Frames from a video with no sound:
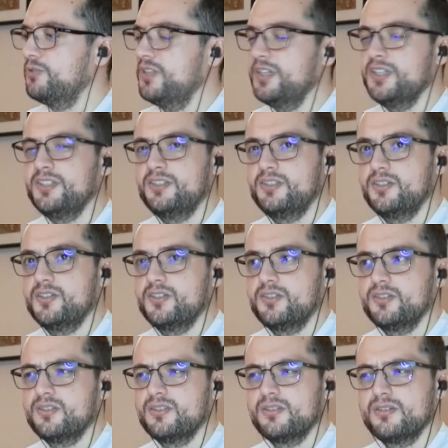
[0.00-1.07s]

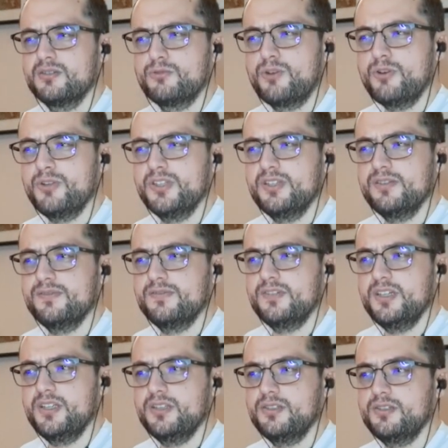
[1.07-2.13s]
released
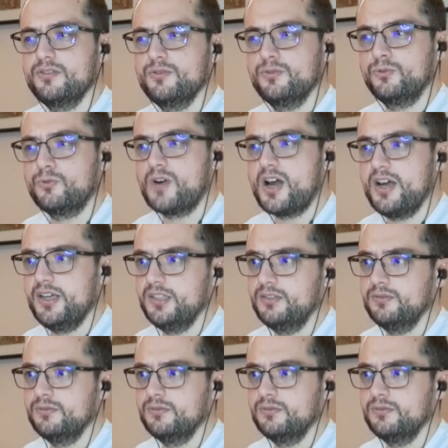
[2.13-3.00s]
relatively soon, right?